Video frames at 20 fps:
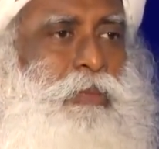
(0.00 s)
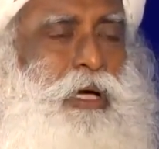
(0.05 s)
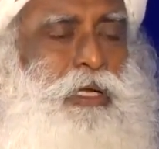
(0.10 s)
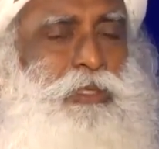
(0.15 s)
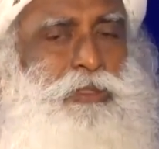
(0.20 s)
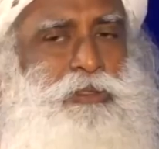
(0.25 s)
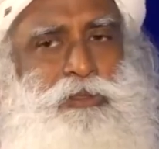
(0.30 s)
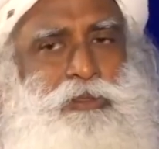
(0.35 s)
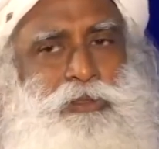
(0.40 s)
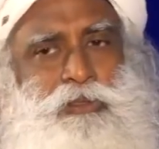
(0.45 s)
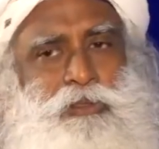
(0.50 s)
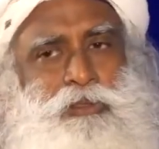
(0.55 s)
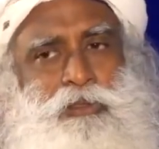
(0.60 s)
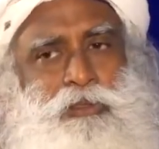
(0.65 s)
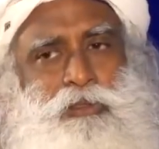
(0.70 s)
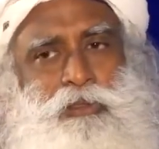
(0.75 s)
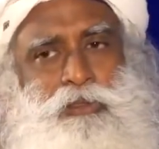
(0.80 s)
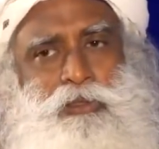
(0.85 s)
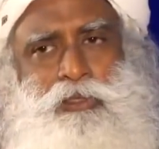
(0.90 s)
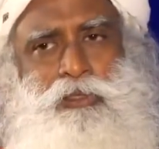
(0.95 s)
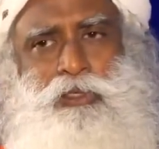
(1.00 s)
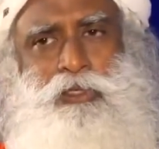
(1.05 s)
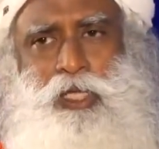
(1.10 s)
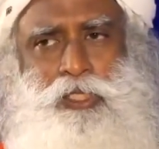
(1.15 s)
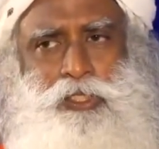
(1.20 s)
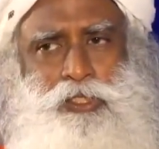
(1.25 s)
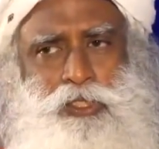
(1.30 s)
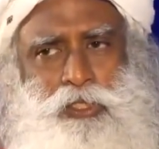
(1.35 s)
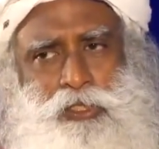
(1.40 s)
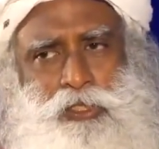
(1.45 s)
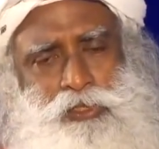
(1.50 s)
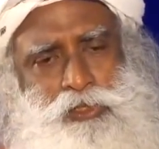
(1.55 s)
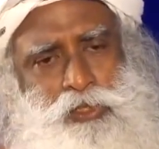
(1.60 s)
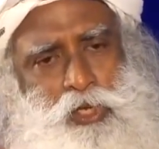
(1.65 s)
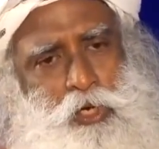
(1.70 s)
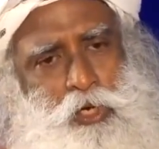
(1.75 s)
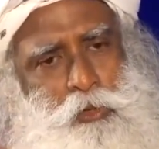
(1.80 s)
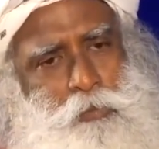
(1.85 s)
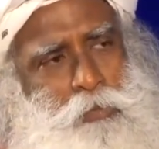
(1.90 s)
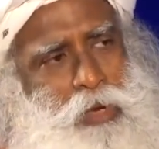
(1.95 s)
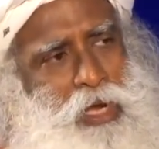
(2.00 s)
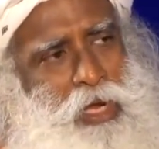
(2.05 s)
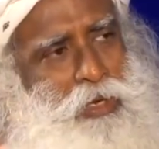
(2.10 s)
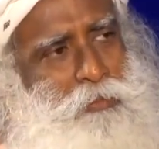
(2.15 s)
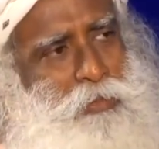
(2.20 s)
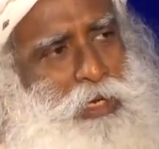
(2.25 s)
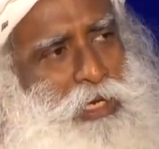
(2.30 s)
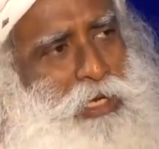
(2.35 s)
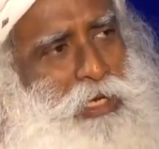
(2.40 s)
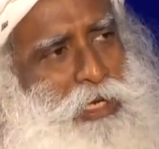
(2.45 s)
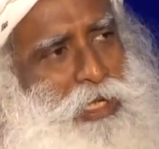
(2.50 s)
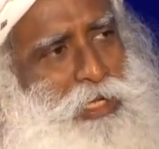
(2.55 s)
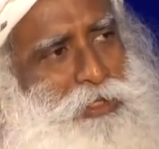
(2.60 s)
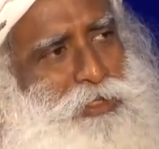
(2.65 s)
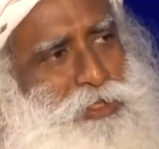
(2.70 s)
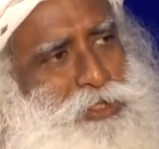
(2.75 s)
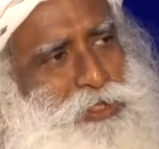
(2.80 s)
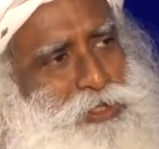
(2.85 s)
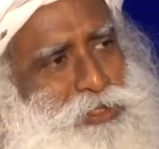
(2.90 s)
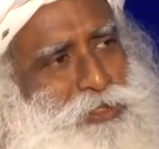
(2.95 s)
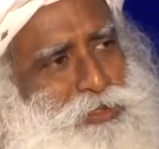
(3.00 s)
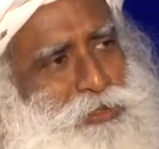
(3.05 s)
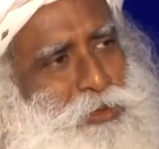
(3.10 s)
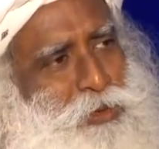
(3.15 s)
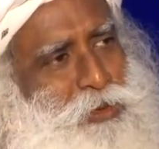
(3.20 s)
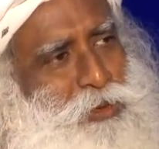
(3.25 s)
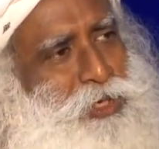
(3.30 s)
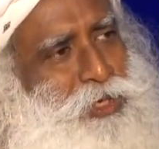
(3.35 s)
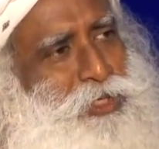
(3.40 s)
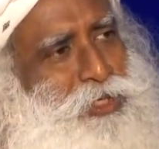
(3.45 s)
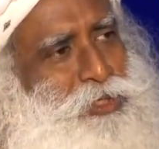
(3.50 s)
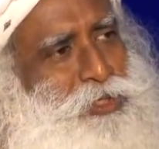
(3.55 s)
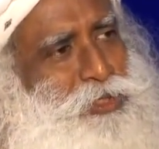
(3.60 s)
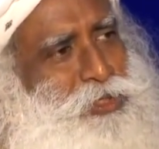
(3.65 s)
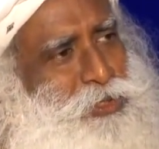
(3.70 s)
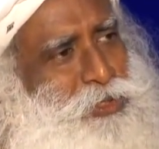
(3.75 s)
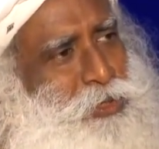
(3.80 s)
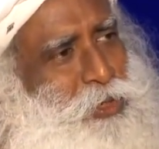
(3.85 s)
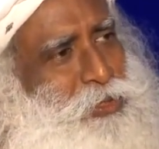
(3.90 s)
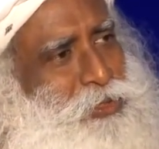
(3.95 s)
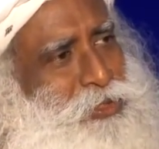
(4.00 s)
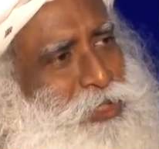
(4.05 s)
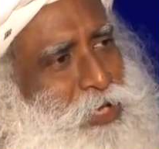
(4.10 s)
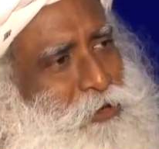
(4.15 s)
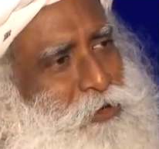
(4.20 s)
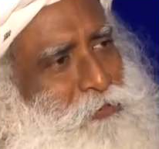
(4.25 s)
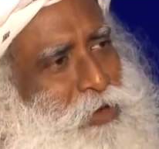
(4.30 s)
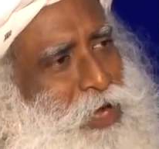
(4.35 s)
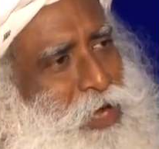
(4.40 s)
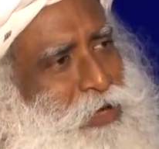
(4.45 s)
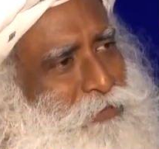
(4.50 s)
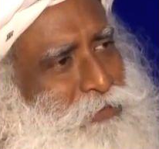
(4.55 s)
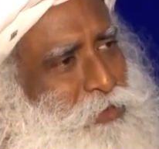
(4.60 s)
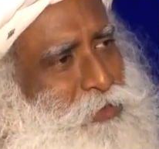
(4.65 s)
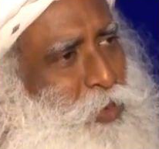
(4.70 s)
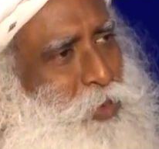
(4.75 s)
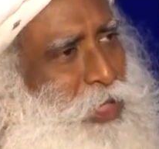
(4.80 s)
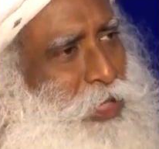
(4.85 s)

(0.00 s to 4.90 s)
But nature is not made like this, only the strong survive, the